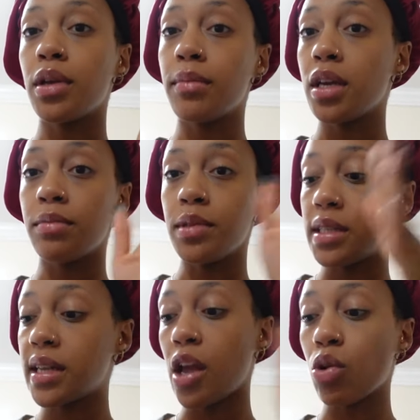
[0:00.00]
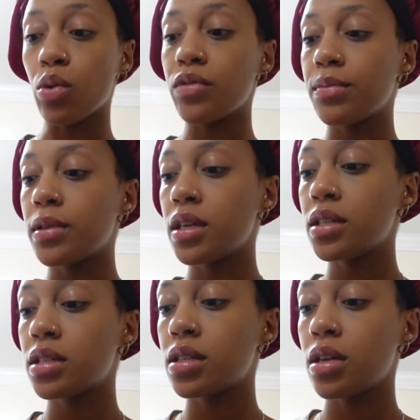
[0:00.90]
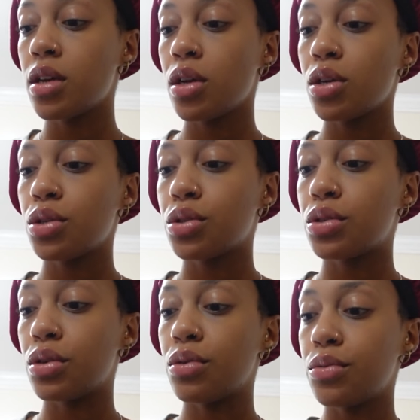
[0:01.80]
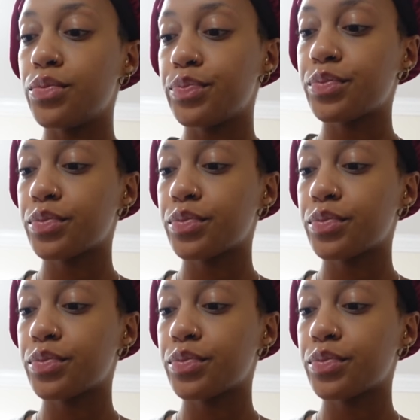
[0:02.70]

and Your makeup be staying all over the place. So,